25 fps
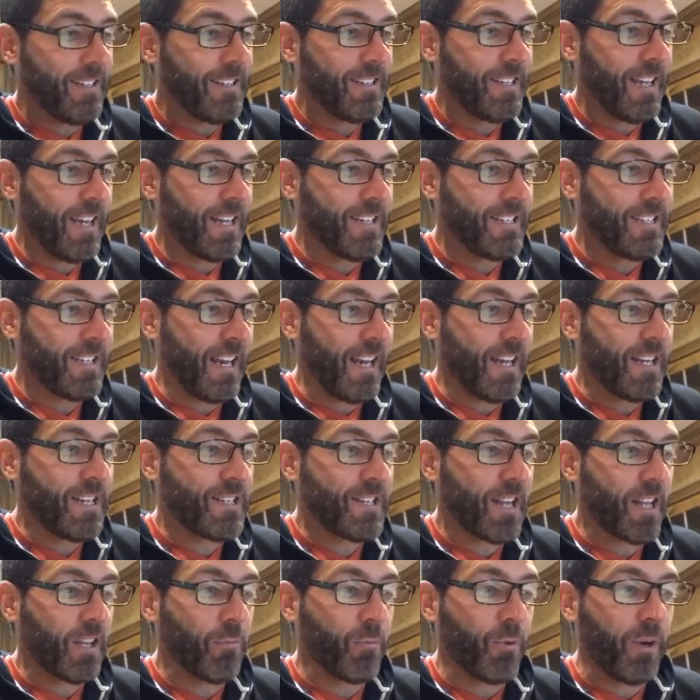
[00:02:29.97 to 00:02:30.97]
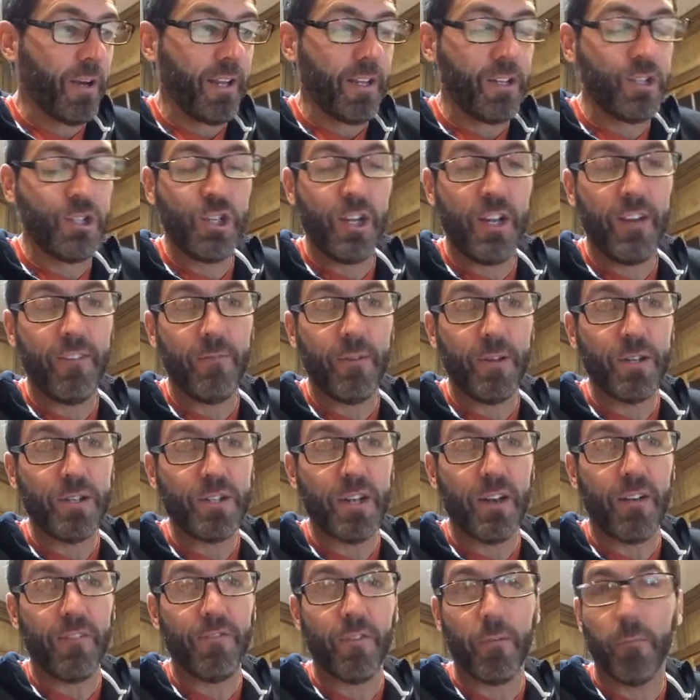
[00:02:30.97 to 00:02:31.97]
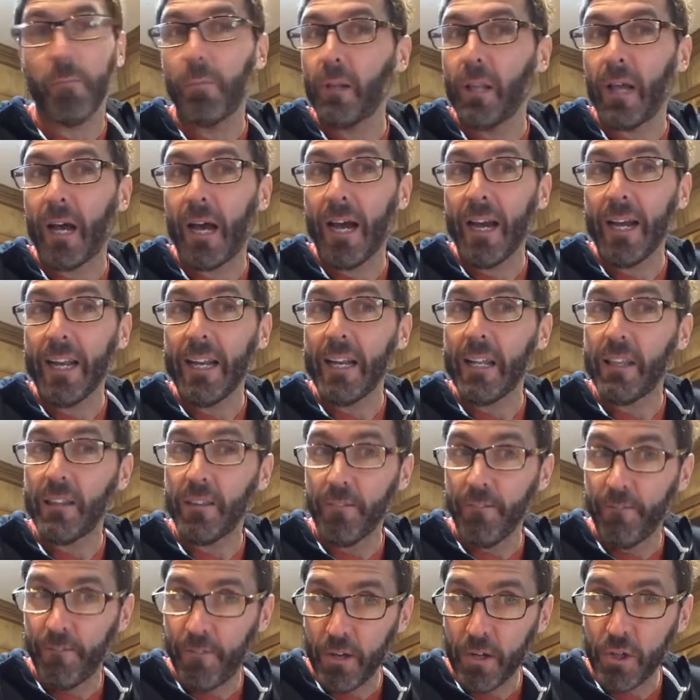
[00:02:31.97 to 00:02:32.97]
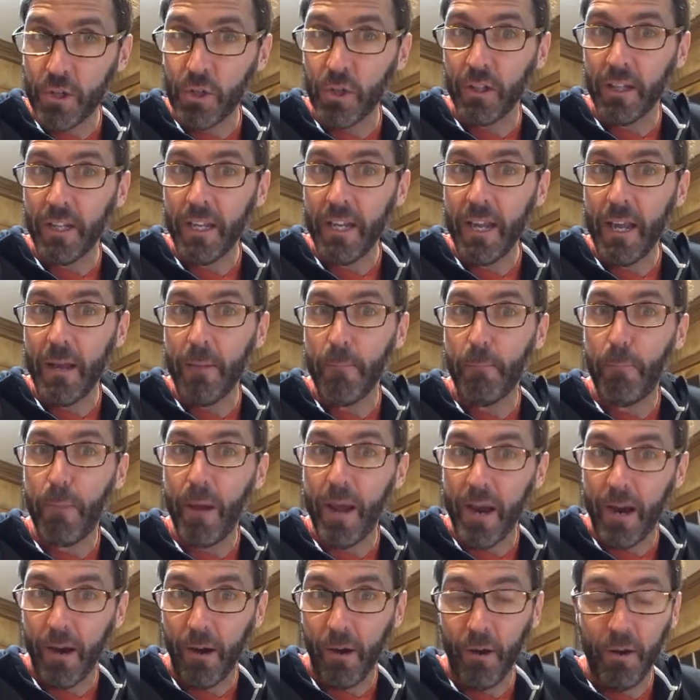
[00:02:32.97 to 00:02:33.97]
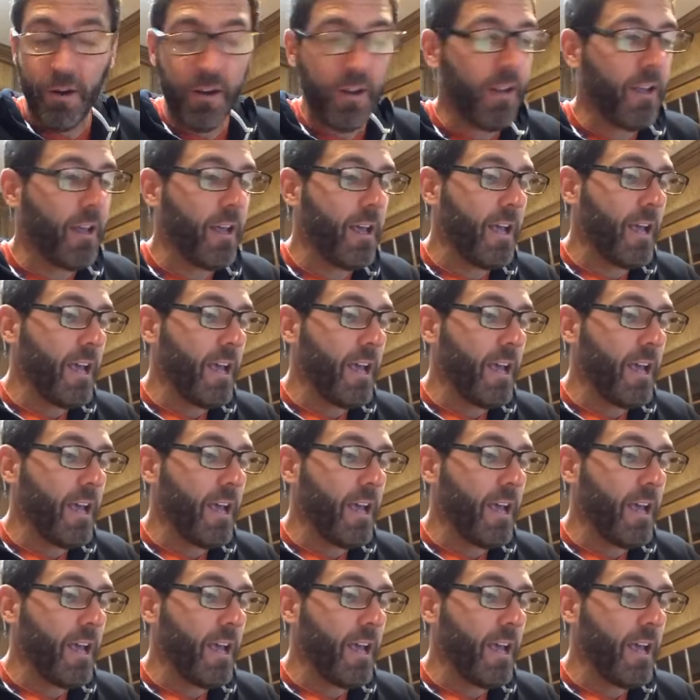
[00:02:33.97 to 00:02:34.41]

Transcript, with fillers: Day today, celebrating achievements of the blind and the visually impaired.